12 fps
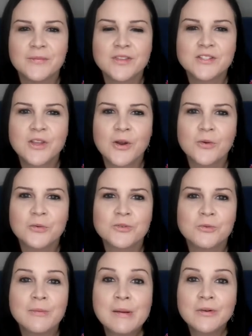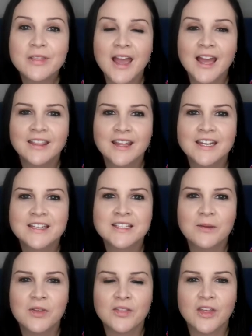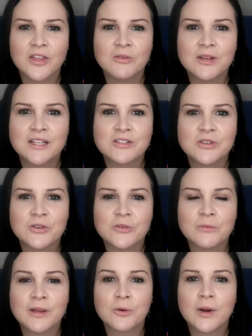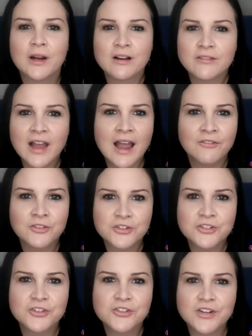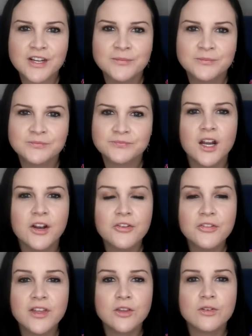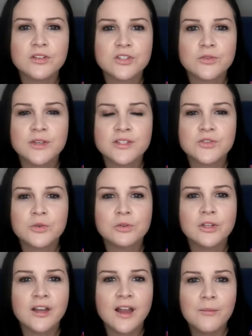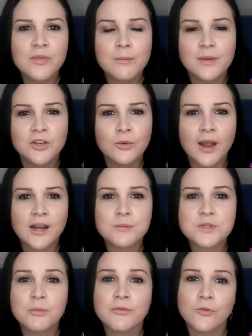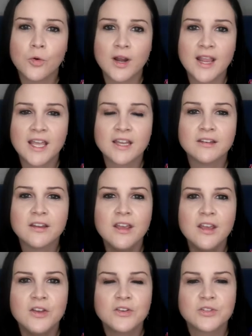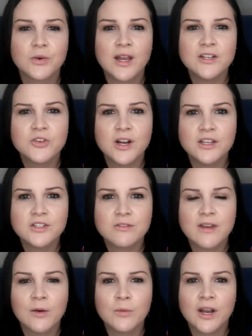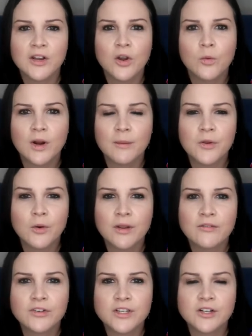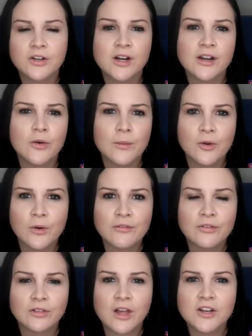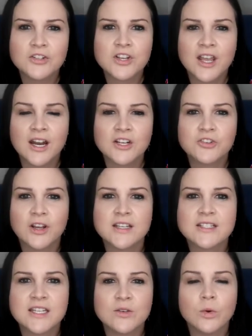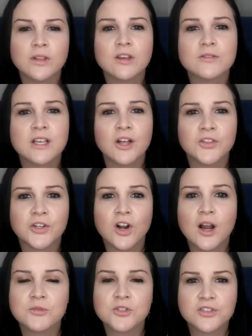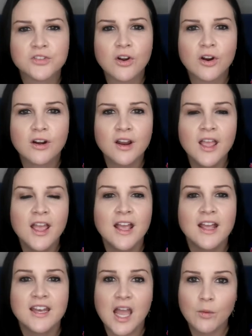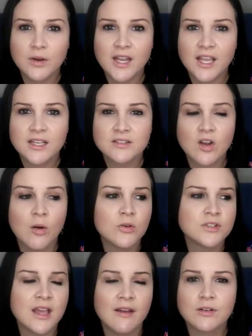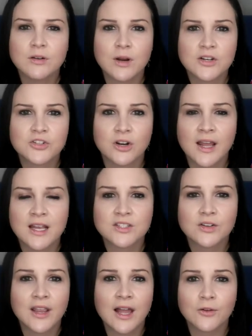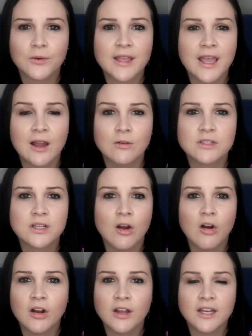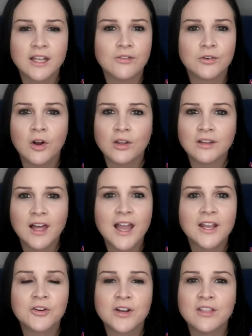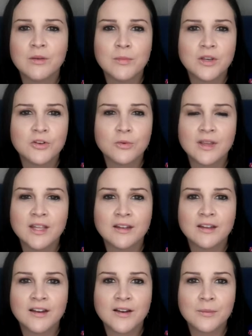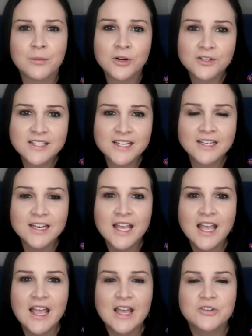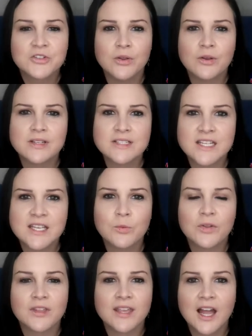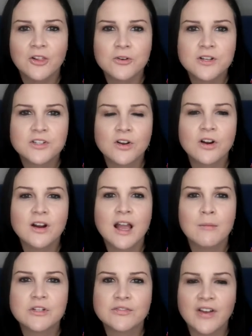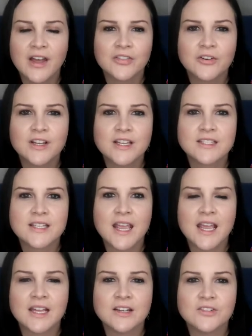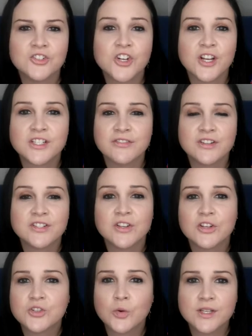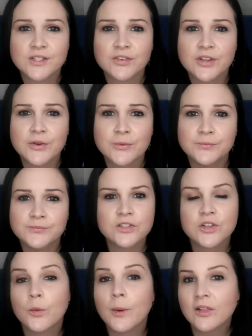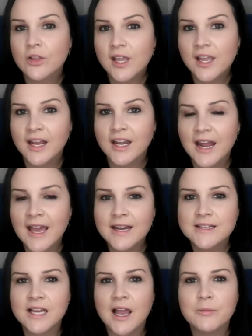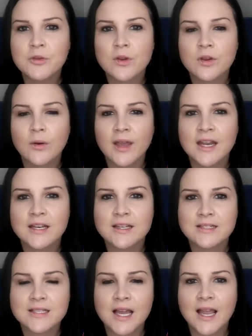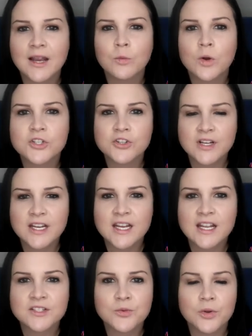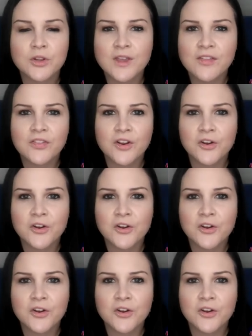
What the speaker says: So remember that is something that you need to be aware of after surgery. Another thing you can do is to look up the menu items beforehand. So I try to do that when I know where I'm going for dinner, or I know I'm going for lunch, and I try to see what those healthier options are. Nowadays, almost every restaurant has their calorie count on either online or in the menu in person. So you can see what the calories are, how much fat there is, and judge if it's a good choice for you. So by looking at it ahead of time, you can go ahead and decide what you're eating, so when you get there,